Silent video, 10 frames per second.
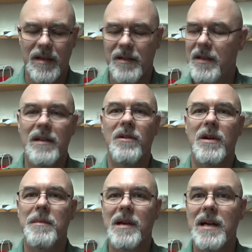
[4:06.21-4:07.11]
didn't look
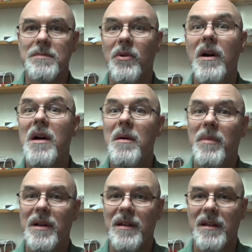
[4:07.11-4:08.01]
up the gospel,
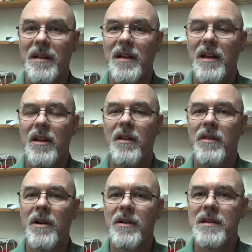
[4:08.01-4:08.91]
but
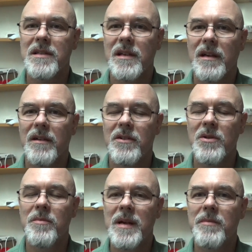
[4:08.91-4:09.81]
there is
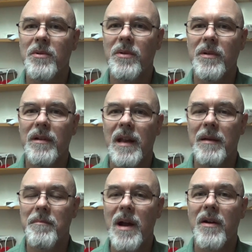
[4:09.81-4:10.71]
two people
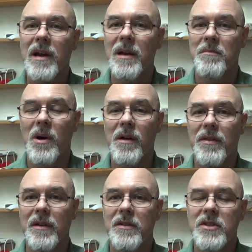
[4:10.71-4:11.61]
named Mary and
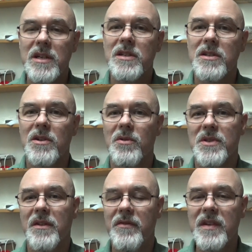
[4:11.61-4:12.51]
Martha. Jesus goes
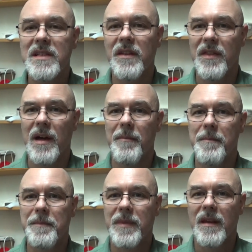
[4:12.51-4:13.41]
to visit them.
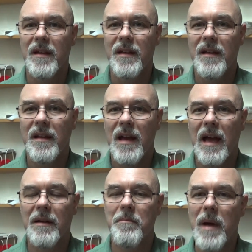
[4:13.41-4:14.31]

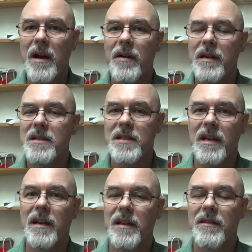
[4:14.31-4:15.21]
And Mary is
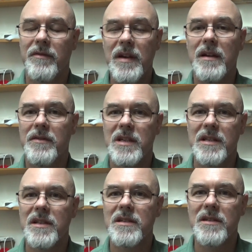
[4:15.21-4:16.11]
sitting at the feet of
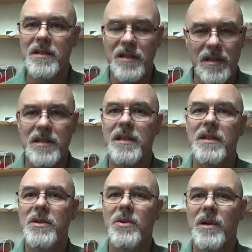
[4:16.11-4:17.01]
Jesus, just
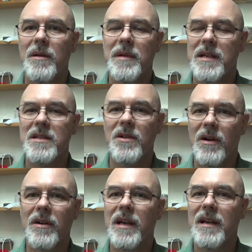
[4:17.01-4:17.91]
listening to him, and he's
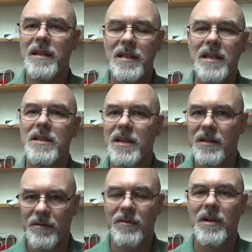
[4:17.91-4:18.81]
talking and teaching
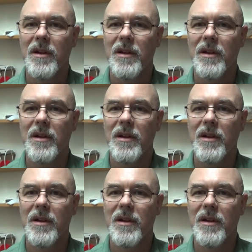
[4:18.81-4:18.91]
and